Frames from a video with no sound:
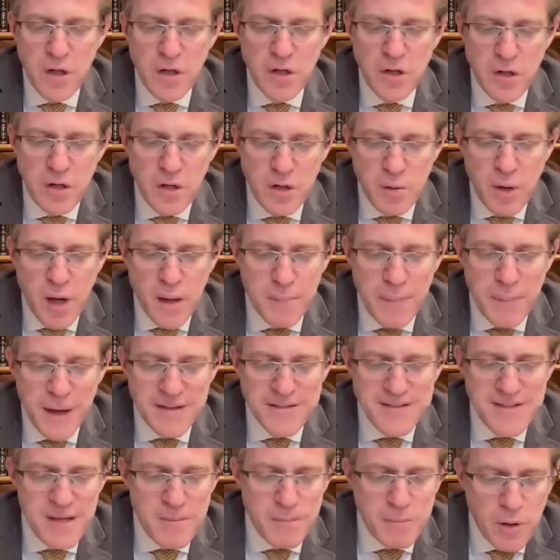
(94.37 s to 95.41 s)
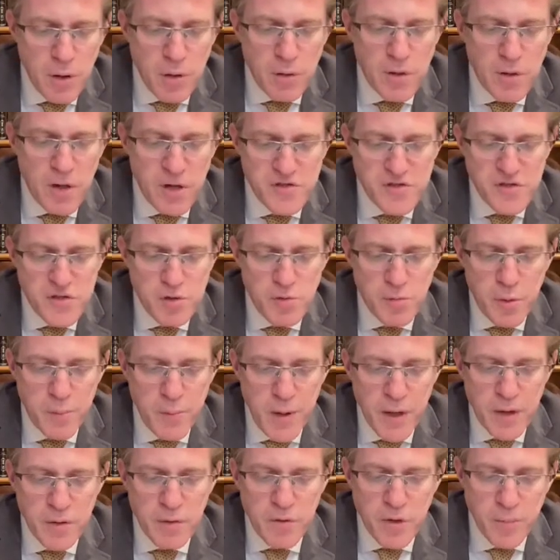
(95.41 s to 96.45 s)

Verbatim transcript: yuabadim lo yasur memenu."